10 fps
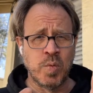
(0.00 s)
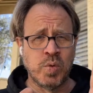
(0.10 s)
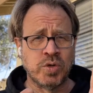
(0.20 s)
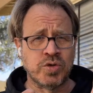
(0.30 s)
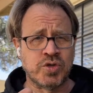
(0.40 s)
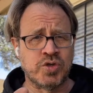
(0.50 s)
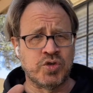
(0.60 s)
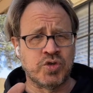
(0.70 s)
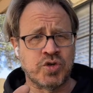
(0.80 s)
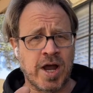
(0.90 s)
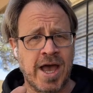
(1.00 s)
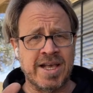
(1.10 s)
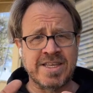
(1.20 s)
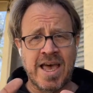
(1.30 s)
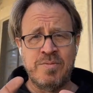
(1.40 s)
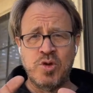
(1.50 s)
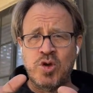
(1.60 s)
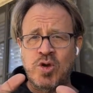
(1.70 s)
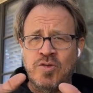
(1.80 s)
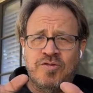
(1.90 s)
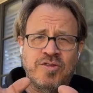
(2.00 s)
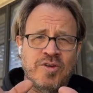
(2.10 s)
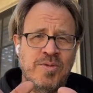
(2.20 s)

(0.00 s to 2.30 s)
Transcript: will try, as I move